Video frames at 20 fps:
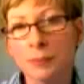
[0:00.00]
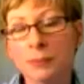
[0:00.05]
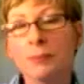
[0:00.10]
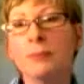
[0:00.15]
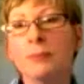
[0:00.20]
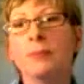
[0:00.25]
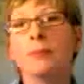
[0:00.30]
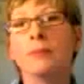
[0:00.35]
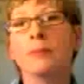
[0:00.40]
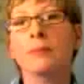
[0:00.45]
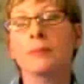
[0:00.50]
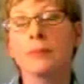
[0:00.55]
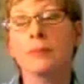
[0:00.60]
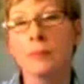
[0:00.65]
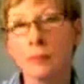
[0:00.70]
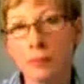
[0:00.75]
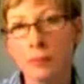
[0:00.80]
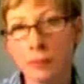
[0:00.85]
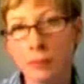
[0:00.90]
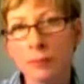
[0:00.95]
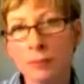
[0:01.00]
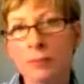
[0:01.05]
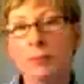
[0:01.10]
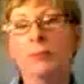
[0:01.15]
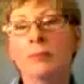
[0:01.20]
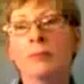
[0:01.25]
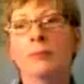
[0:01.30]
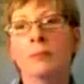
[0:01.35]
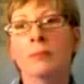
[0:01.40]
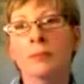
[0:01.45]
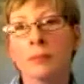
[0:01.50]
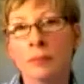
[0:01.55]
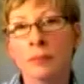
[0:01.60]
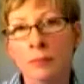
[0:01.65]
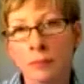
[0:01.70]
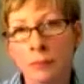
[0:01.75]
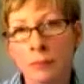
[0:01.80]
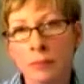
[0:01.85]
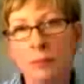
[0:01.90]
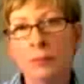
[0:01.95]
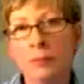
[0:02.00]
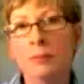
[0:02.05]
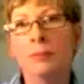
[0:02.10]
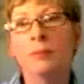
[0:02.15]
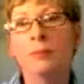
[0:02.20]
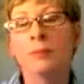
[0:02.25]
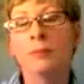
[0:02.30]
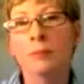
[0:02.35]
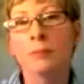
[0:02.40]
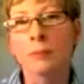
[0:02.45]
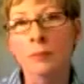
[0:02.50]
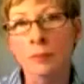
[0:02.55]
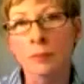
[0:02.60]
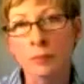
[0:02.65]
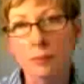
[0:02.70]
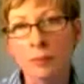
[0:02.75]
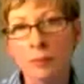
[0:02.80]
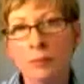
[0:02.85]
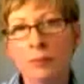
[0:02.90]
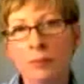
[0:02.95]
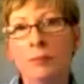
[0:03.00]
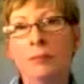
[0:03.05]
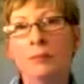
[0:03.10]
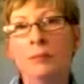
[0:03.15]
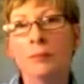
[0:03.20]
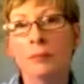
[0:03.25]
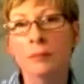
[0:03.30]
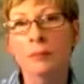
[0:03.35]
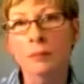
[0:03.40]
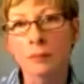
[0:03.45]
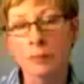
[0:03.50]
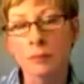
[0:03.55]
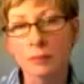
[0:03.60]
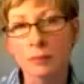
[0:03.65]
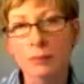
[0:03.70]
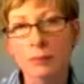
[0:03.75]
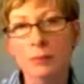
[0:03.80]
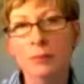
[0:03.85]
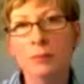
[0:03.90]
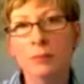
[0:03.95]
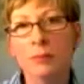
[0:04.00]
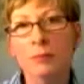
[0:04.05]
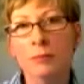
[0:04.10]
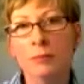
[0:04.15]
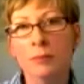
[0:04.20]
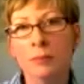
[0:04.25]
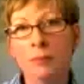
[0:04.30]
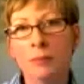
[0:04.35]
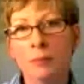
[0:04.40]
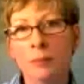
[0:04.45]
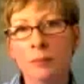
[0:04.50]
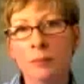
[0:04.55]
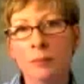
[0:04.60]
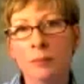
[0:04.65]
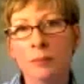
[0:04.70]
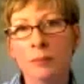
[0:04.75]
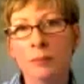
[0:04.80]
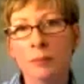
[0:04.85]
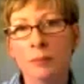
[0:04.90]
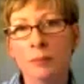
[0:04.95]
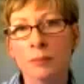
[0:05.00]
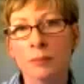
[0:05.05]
(silent)